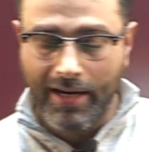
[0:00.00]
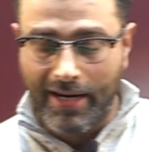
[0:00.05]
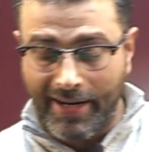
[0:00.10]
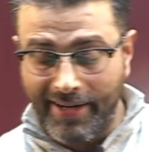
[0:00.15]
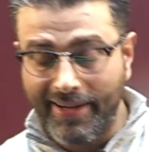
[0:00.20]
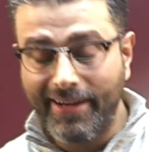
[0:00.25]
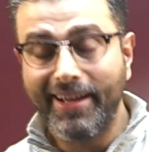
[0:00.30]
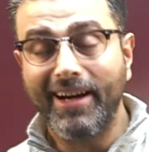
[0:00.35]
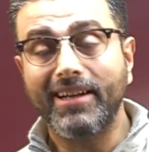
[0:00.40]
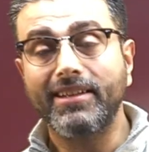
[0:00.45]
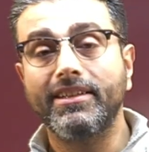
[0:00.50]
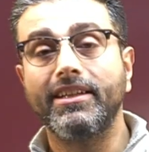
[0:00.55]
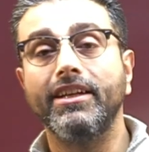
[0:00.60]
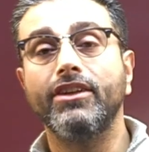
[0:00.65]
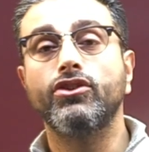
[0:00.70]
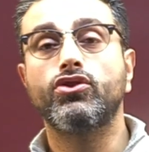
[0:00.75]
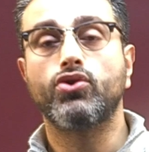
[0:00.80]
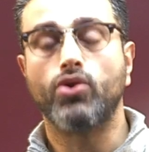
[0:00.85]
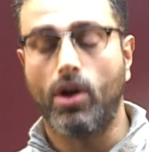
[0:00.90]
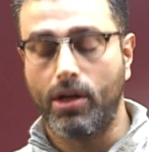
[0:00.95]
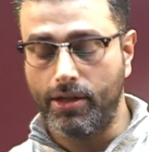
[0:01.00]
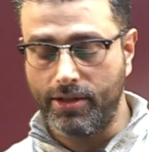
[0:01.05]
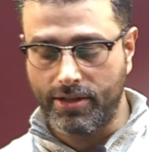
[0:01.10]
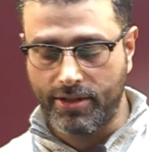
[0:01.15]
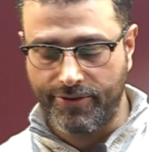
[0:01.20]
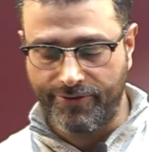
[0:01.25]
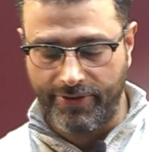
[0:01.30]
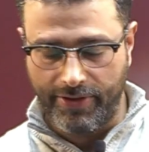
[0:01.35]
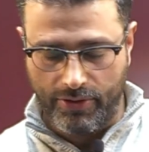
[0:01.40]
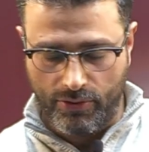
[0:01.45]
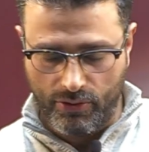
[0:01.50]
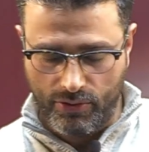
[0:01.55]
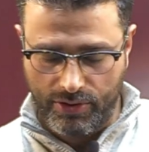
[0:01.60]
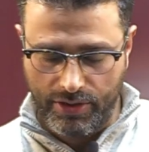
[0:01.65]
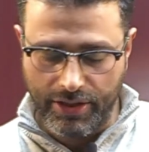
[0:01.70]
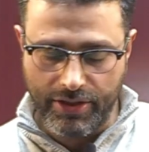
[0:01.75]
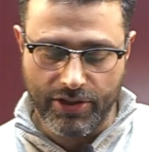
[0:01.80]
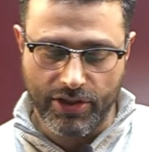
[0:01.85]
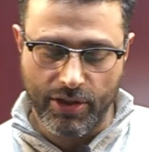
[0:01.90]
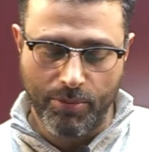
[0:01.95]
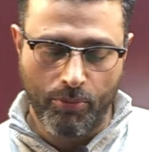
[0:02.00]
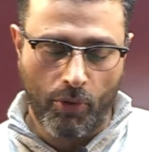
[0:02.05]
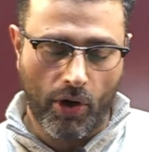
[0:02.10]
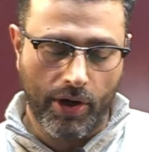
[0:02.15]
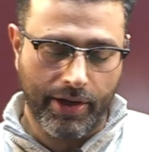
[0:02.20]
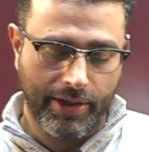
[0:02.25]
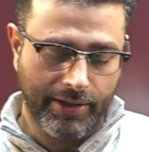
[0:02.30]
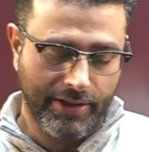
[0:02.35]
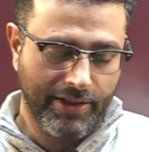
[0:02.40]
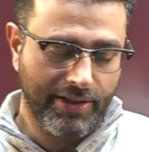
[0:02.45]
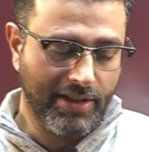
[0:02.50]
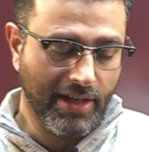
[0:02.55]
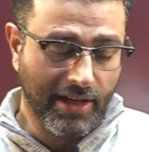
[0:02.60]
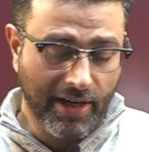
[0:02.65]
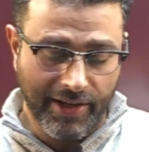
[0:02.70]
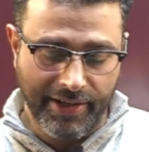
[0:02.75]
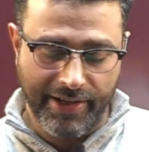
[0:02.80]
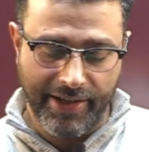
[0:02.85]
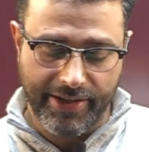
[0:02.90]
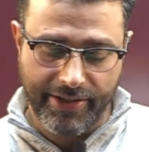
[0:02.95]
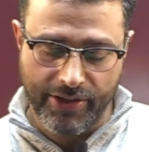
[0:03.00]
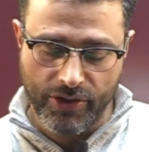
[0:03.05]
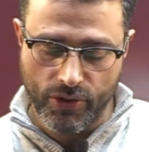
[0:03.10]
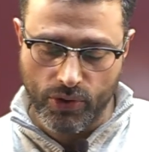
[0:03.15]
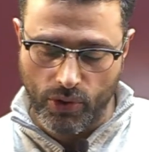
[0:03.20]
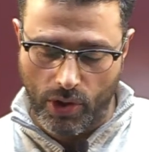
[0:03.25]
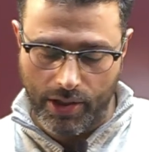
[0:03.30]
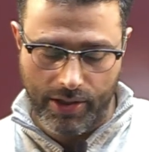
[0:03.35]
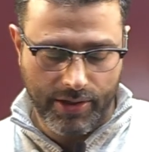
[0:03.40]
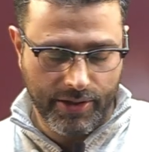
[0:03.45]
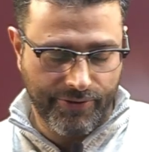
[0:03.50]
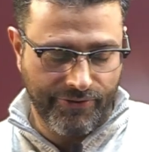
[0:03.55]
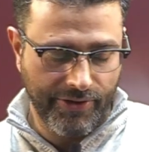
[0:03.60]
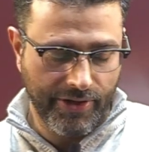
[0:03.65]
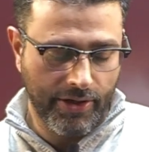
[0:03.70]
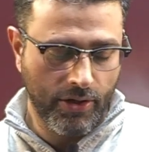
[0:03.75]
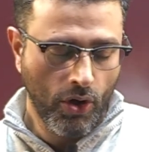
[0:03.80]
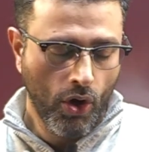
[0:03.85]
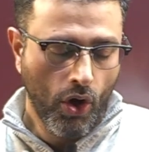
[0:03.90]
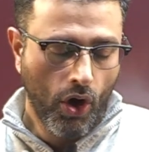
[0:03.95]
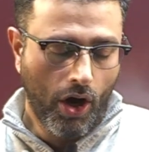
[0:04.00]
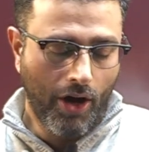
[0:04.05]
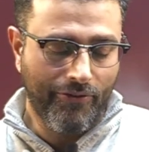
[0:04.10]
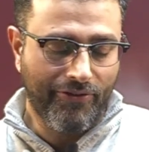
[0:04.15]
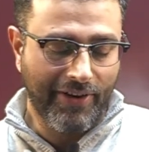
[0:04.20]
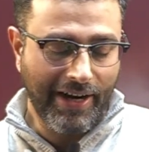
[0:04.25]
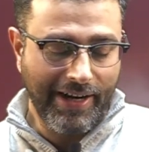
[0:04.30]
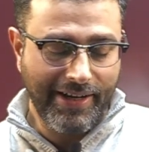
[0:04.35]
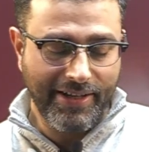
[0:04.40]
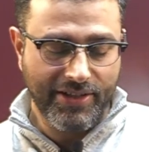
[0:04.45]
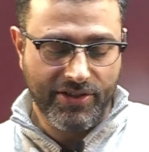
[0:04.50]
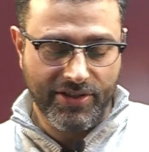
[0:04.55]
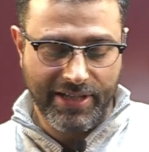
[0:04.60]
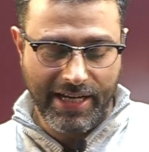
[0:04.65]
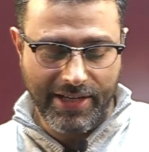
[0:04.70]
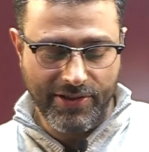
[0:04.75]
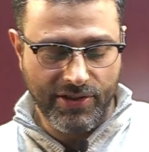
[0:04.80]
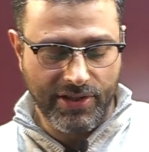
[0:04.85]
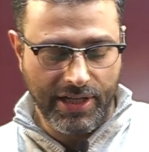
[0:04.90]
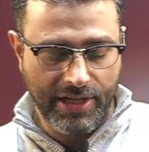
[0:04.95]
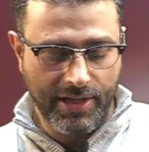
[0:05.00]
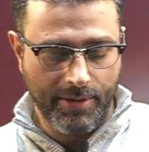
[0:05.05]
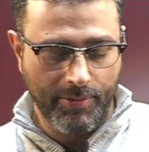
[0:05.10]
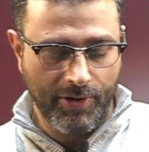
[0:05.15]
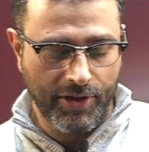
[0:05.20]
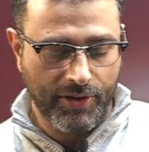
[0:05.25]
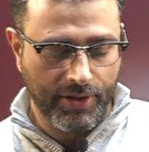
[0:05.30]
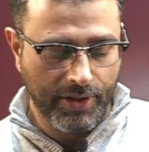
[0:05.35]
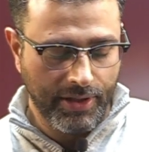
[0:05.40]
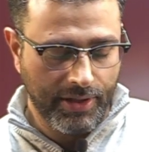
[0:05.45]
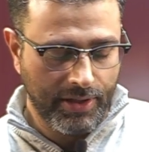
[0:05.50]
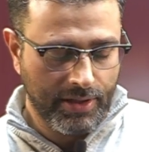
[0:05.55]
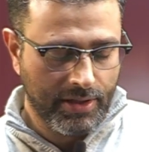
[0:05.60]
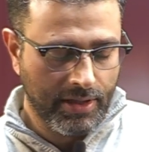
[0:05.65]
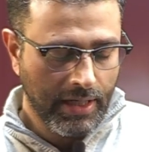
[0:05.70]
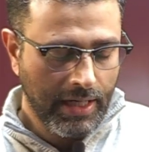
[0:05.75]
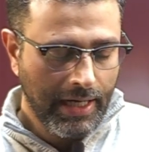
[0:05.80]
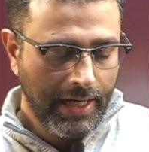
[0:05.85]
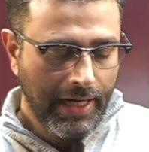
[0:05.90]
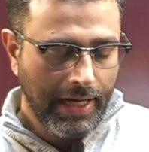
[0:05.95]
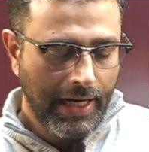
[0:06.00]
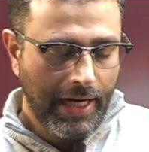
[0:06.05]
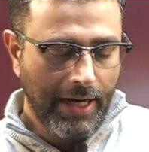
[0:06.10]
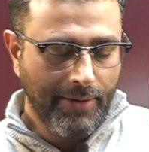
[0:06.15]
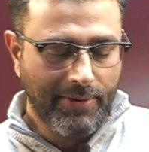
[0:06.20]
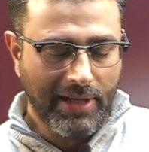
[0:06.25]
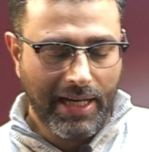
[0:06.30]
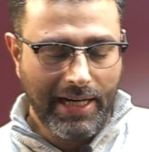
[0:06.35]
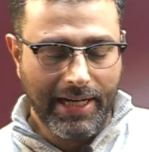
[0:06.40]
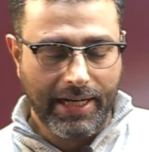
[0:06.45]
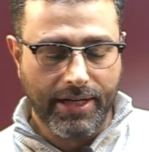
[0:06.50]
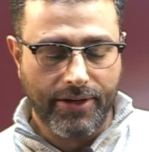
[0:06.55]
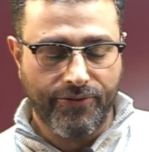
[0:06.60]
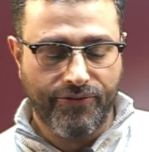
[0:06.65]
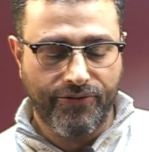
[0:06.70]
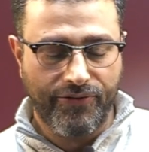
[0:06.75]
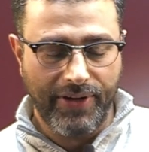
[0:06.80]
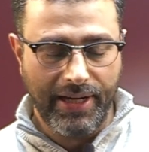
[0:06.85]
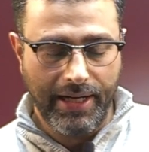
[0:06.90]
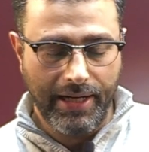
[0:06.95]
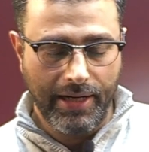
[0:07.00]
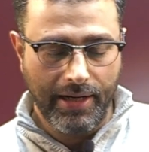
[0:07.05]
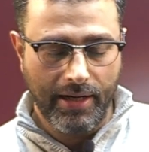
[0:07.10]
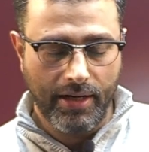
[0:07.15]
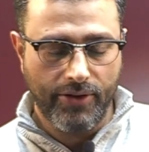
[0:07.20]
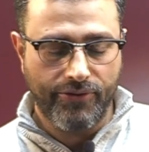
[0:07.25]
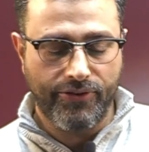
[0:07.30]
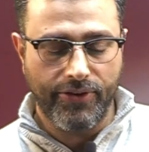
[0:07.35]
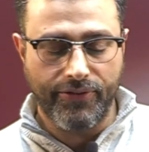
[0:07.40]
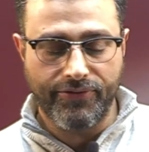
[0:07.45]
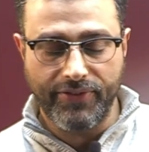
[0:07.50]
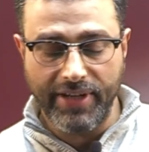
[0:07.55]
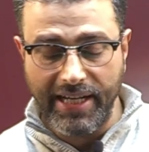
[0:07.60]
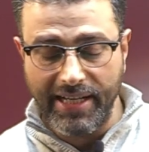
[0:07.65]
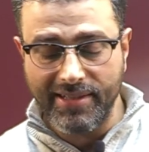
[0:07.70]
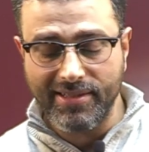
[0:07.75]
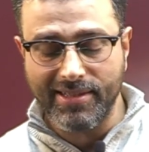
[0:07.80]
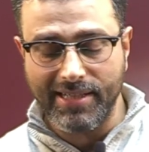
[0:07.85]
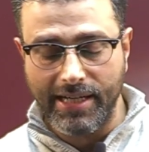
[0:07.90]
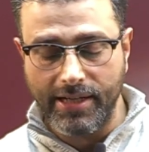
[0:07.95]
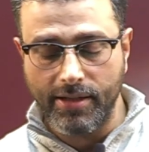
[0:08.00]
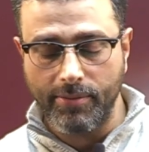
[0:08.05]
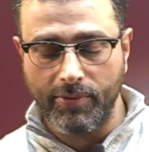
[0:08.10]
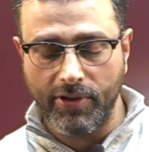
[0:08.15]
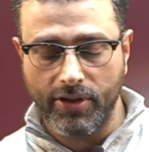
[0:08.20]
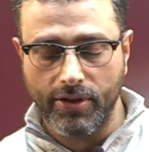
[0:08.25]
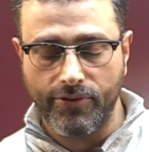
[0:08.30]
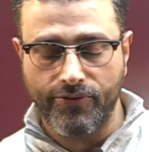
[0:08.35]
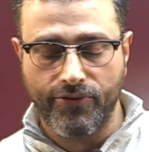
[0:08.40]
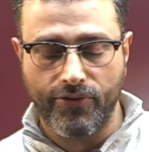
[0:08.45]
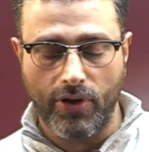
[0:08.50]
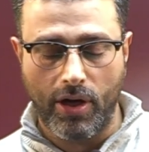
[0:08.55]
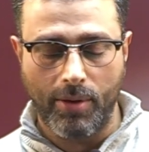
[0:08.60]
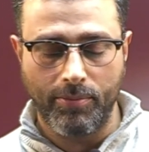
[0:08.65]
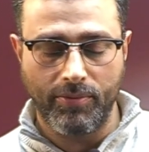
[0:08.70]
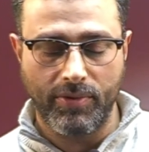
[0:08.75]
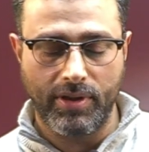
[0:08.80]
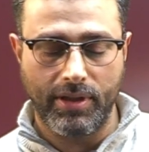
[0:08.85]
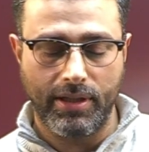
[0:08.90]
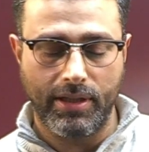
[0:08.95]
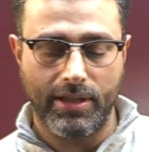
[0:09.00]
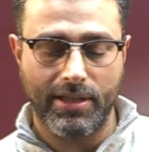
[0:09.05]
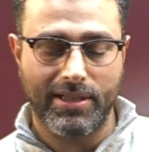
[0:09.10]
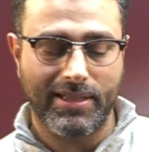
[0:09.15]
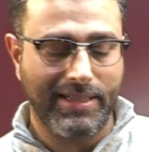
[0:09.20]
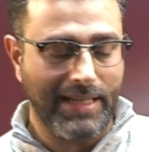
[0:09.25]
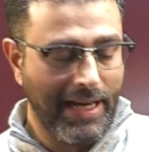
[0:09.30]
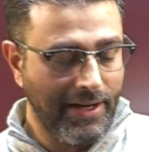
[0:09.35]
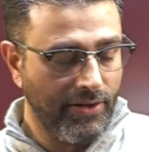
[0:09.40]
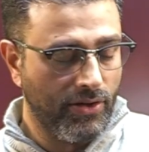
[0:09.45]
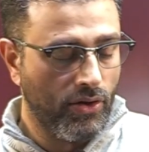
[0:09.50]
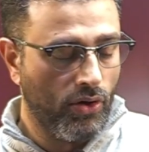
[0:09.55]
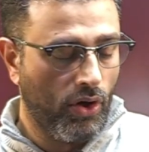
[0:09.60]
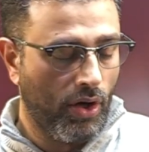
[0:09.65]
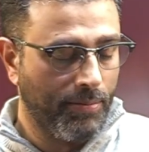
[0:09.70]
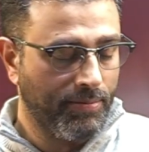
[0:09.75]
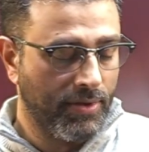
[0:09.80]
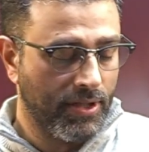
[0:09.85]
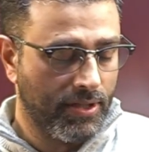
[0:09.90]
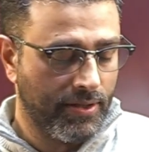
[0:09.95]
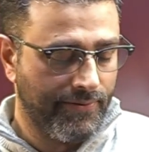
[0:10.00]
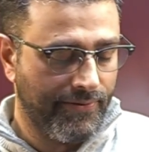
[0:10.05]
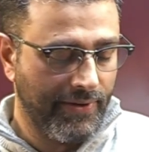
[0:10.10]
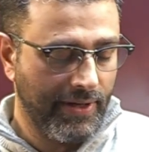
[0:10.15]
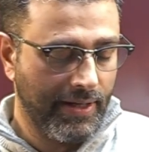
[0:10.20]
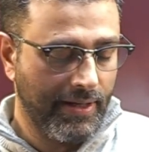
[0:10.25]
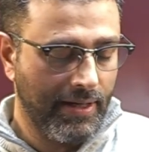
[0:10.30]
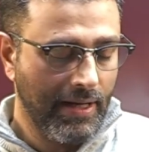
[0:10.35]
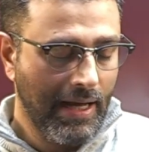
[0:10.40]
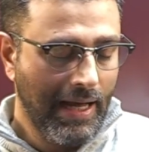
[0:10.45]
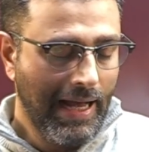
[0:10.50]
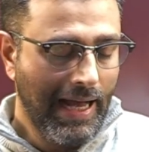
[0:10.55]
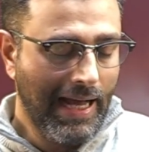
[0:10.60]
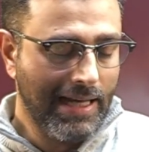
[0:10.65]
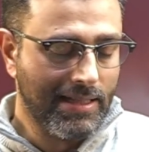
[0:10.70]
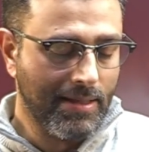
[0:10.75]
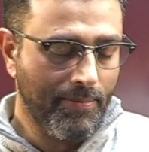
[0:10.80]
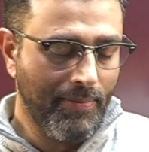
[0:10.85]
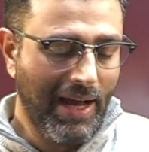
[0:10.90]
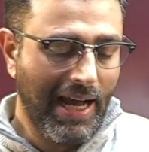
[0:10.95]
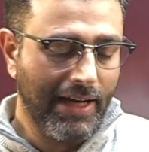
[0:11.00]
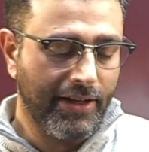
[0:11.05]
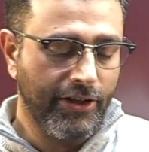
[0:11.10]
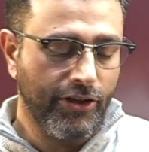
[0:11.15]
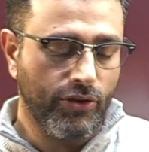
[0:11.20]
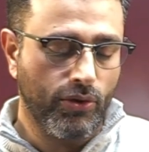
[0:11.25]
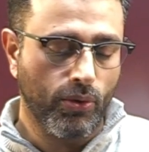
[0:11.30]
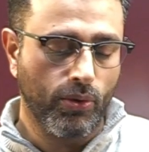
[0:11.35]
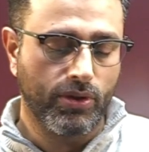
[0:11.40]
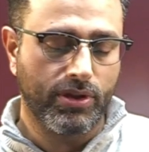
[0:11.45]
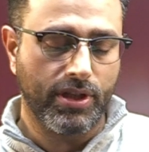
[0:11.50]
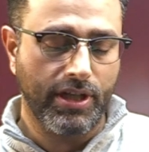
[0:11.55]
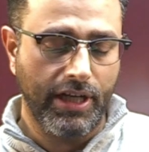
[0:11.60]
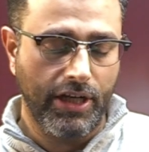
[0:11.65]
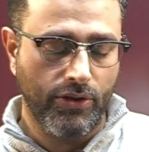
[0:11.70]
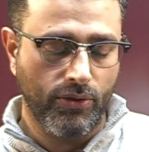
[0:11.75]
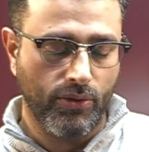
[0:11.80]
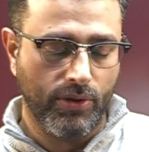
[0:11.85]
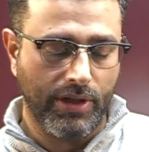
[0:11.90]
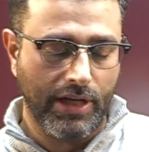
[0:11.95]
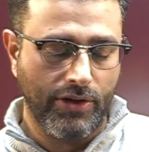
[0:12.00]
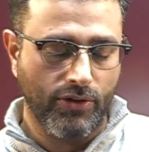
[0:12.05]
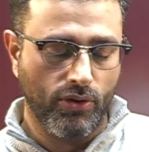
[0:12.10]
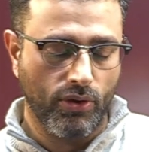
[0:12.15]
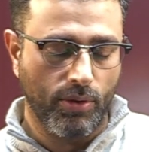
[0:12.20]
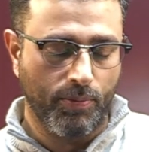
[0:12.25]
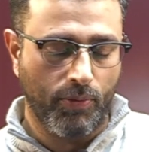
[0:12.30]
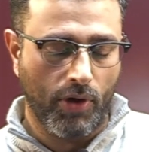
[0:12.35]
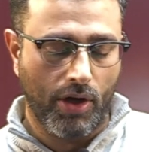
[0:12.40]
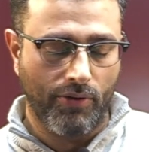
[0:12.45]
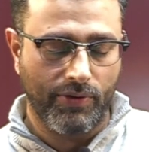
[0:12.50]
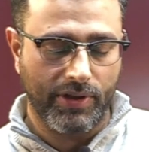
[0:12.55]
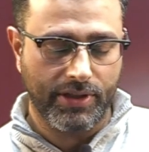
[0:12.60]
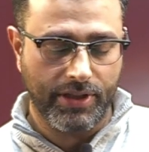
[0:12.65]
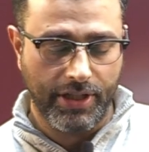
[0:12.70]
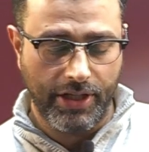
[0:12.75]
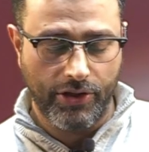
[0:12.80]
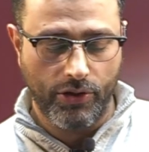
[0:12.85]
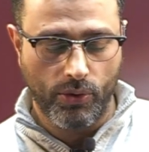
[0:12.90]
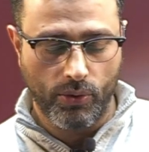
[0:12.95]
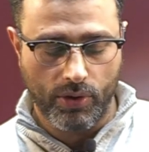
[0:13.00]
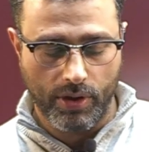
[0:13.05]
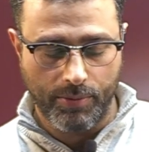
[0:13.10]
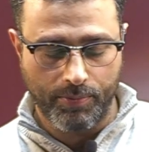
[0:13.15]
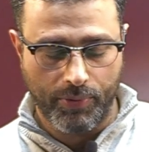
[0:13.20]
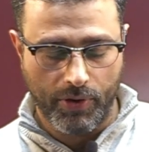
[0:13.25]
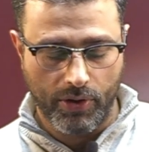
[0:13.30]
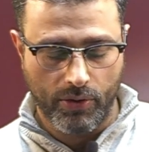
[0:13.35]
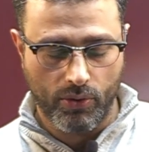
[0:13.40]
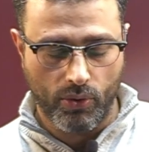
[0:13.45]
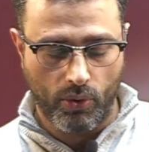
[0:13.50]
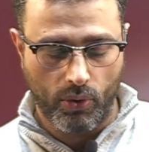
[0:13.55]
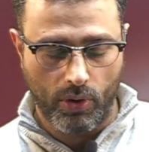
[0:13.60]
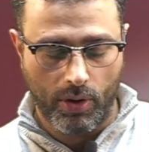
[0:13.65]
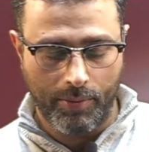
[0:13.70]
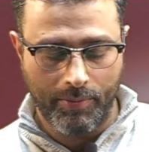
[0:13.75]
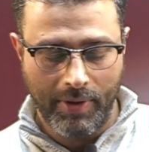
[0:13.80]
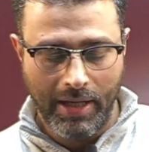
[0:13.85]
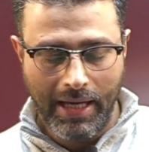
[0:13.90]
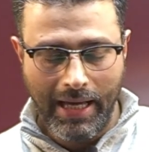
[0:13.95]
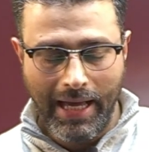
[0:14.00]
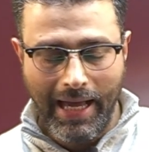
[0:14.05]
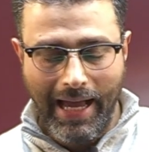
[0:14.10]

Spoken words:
conducting solid sphere. This is important. This is a conducting solid sphere of radius 10 centimeters. If the electric field 15 centimeter from the center of the sphere has a magnitude 3 into 10 to the power 3 newton per coulomb,